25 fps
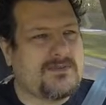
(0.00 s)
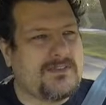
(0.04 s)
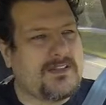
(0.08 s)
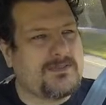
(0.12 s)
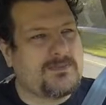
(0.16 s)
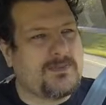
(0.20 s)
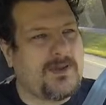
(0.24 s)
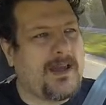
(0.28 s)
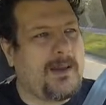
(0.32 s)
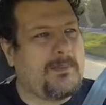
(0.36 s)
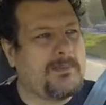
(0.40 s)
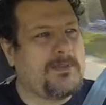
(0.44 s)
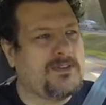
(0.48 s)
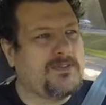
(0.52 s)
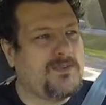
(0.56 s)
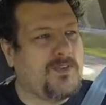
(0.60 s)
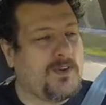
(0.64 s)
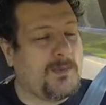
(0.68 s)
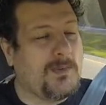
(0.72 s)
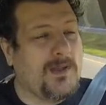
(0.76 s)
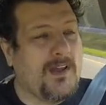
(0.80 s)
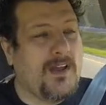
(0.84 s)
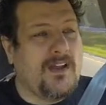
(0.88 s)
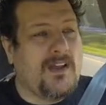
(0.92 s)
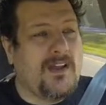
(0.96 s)
that's what happened in this
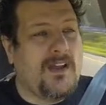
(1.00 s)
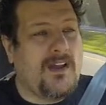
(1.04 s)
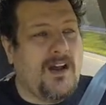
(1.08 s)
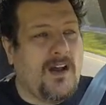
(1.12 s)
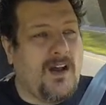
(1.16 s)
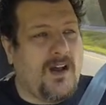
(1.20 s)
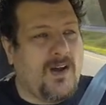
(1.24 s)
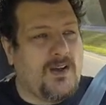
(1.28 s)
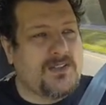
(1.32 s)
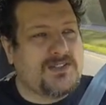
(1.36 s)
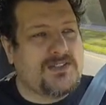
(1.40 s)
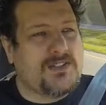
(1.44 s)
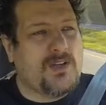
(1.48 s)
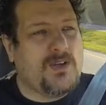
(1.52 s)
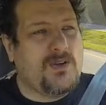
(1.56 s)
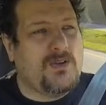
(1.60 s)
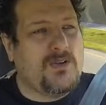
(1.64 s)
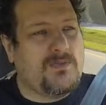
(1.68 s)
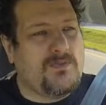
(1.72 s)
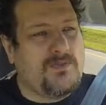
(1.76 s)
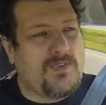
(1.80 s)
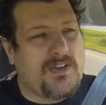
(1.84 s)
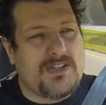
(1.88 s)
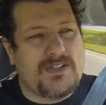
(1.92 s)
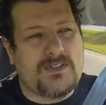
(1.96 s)
film. Also,
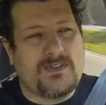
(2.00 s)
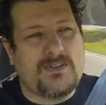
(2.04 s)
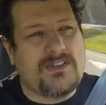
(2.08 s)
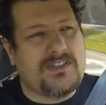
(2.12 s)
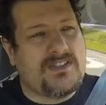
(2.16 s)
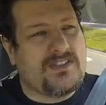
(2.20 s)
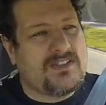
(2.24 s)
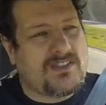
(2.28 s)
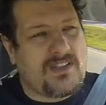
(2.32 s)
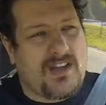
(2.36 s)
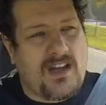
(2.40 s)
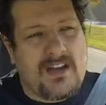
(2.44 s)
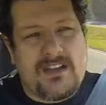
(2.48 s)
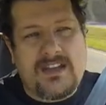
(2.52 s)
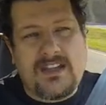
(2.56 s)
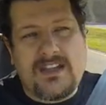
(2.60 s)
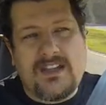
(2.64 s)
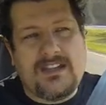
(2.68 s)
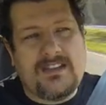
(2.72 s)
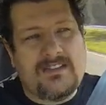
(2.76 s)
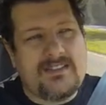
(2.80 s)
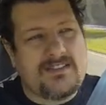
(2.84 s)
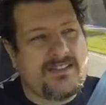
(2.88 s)
visually stunning.